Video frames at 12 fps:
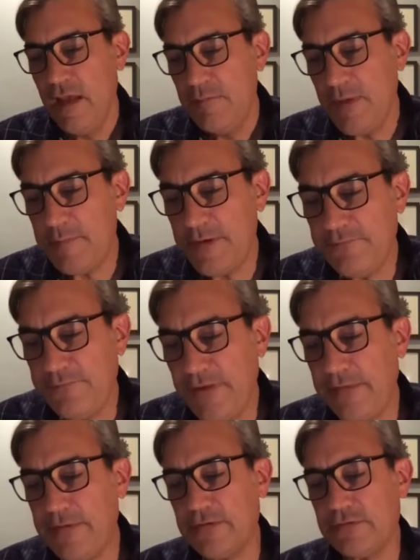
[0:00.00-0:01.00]
Maybe
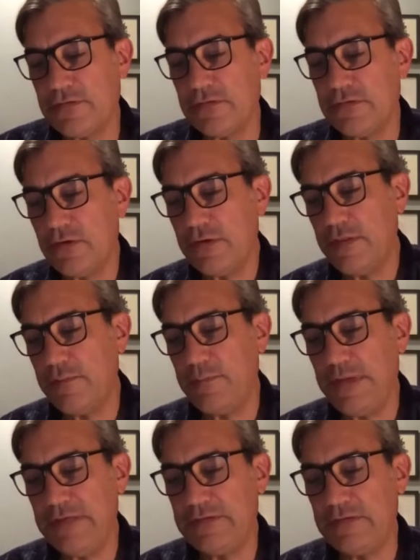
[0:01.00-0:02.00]
feathers could turn the
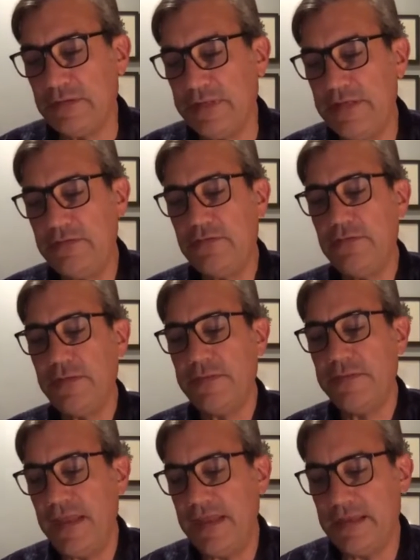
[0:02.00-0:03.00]
pistol into a
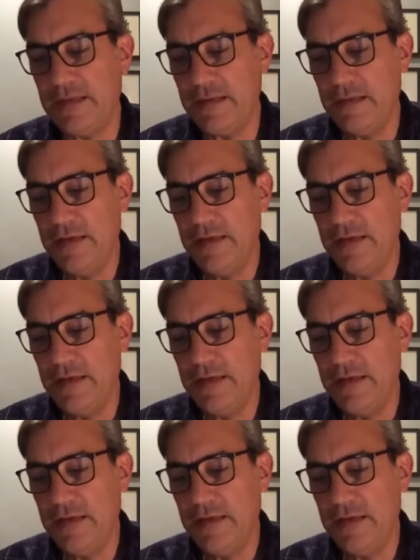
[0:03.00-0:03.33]
thing